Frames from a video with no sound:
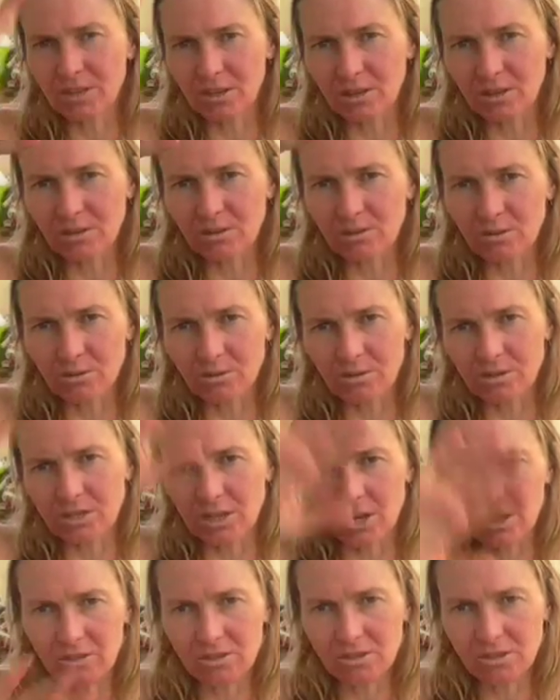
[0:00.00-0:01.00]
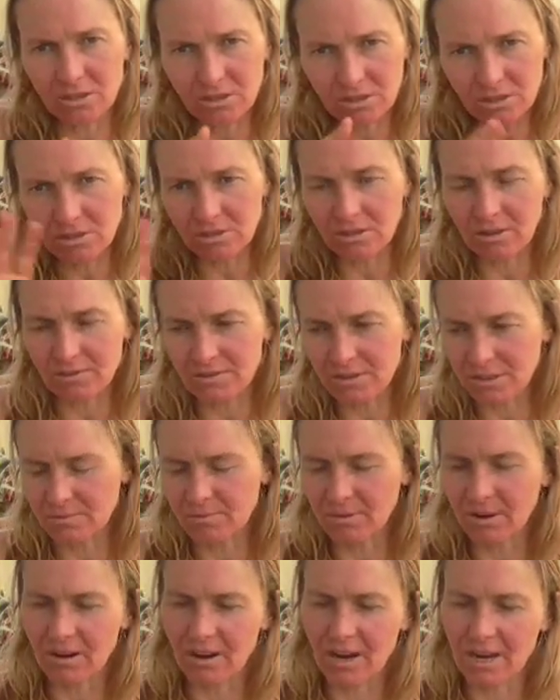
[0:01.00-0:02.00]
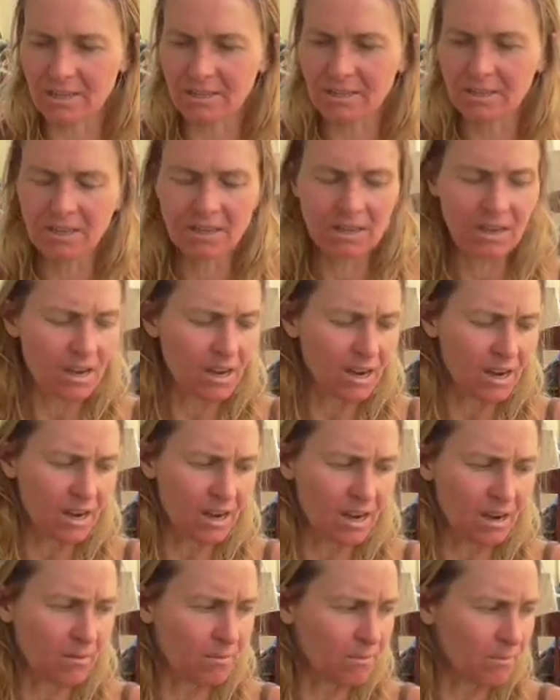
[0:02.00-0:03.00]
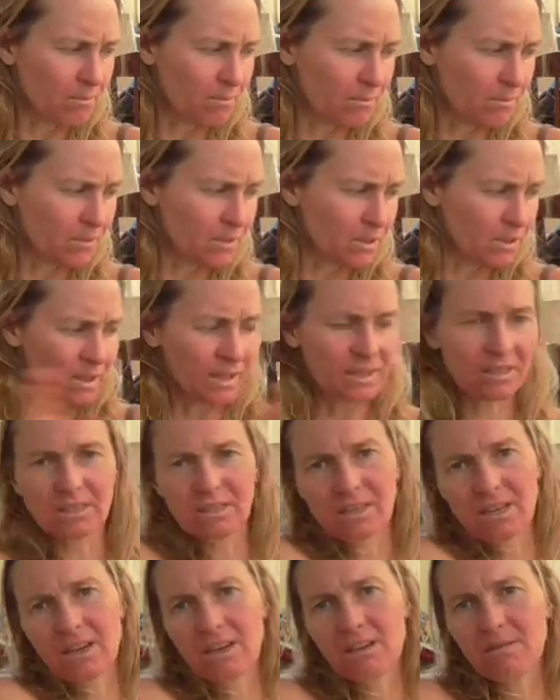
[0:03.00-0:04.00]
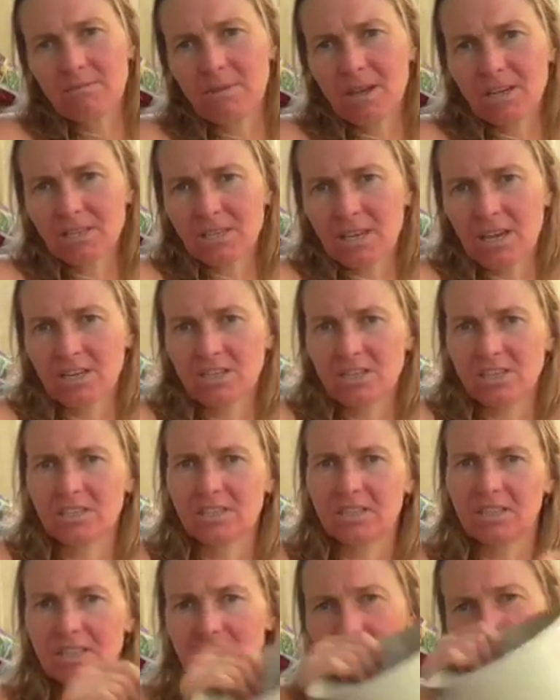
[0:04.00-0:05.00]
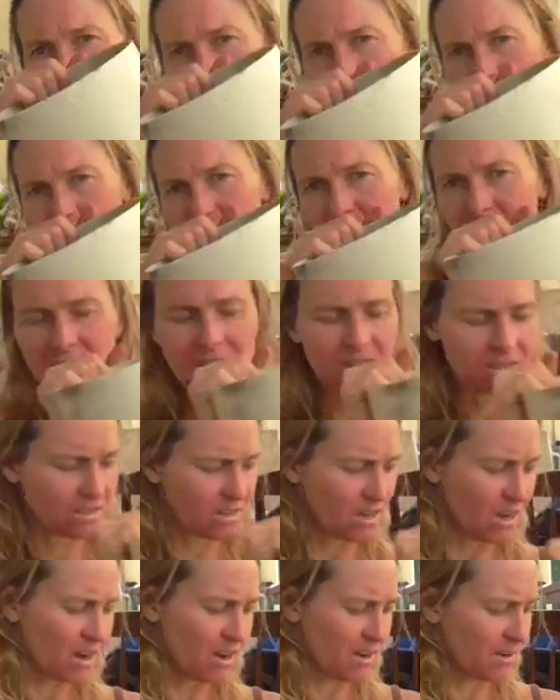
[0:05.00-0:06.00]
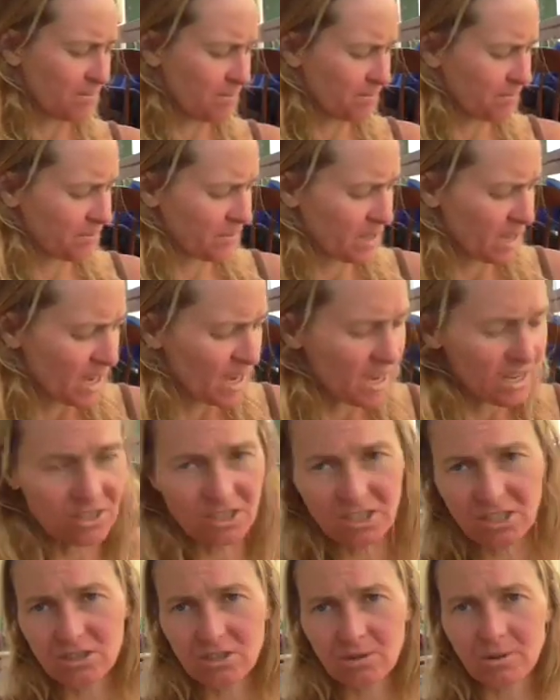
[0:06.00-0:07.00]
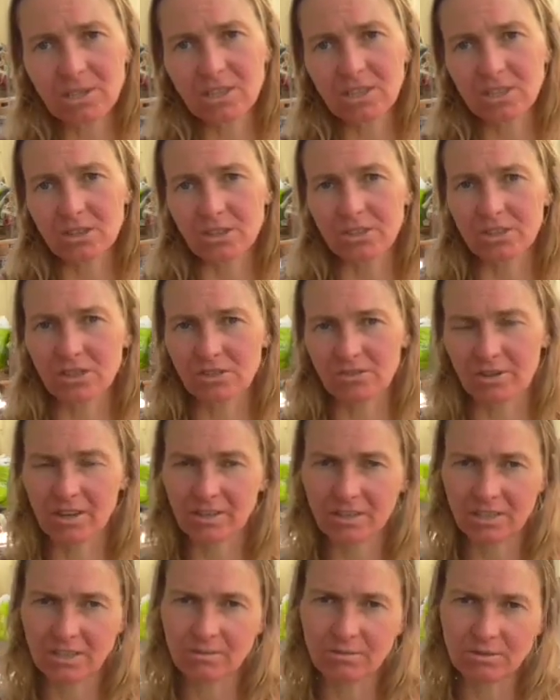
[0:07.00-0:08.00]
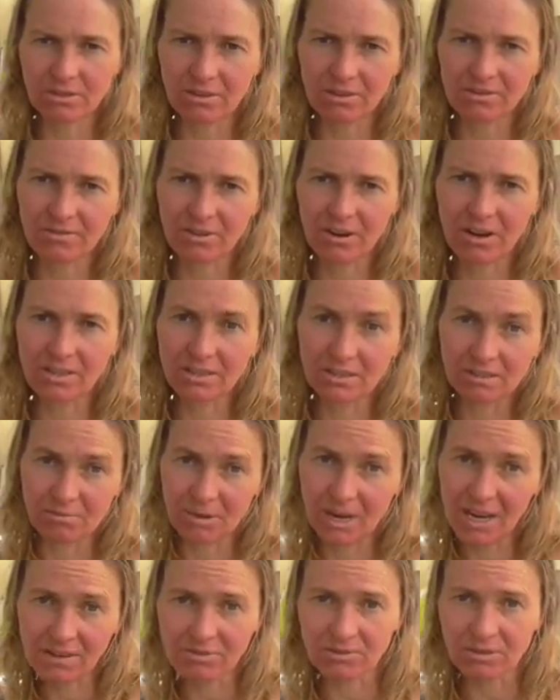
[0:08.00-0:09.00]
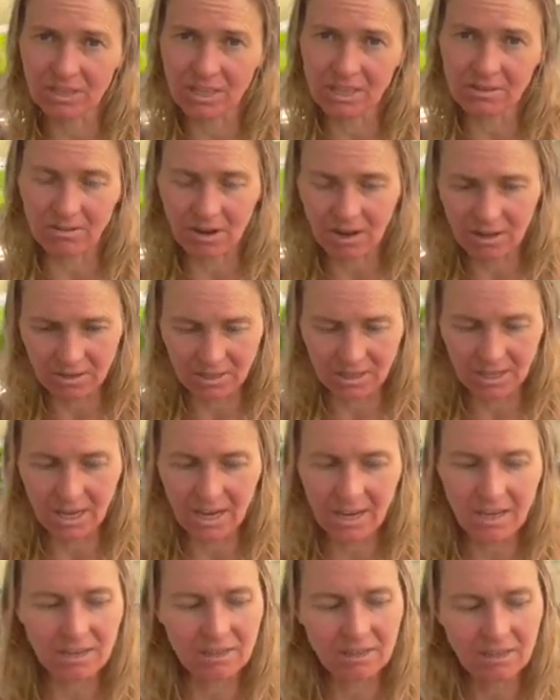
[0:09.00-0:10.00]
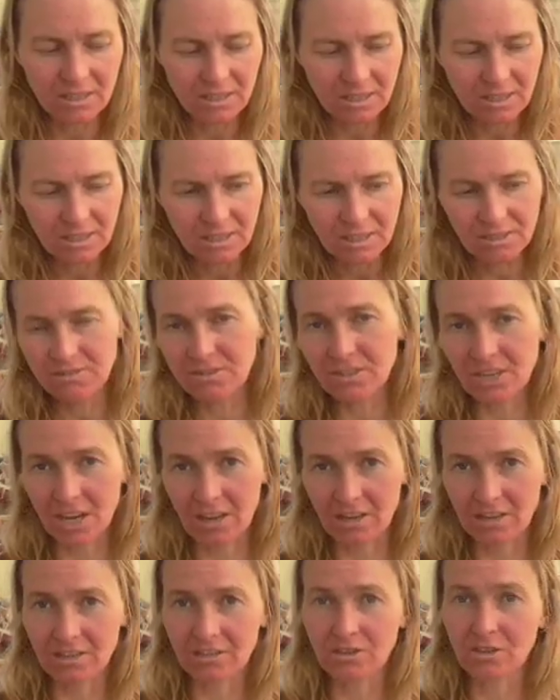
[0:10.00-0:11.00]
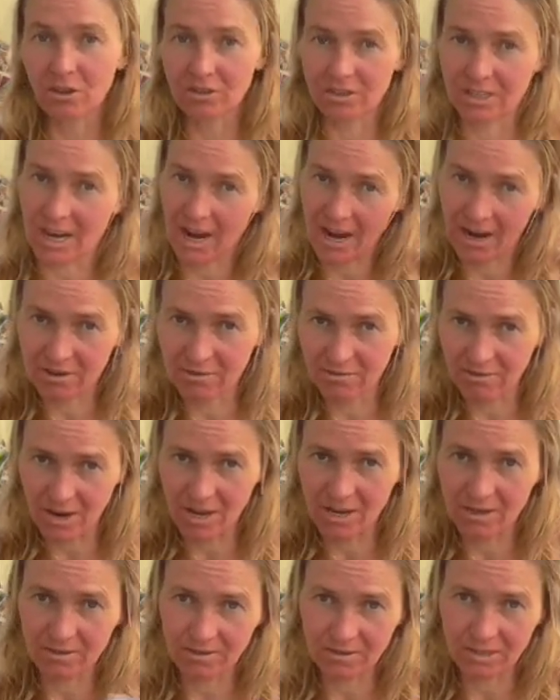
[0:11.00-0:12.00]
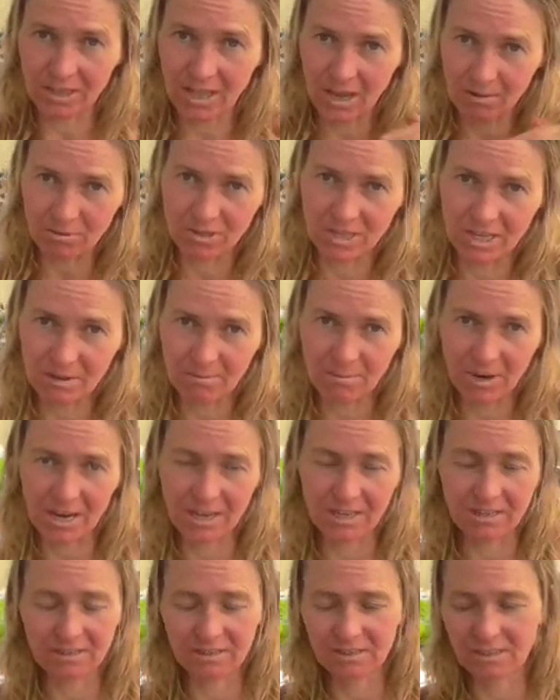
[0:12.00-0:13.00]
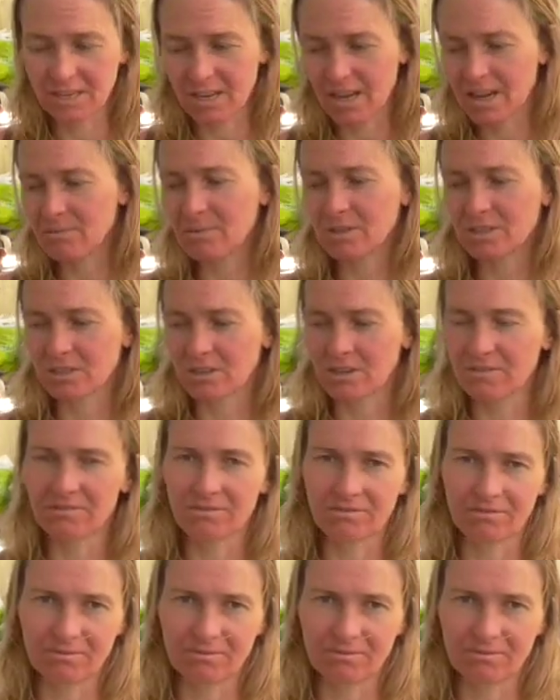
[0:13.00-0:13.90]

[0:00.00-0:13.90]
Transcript: the lordosis of the spine, like, yeah, massaging the adductors, and just doing the glute strengthening, which I find is a pain reliever, okay, if done not to aggravate the labral tear pain, okay, which I've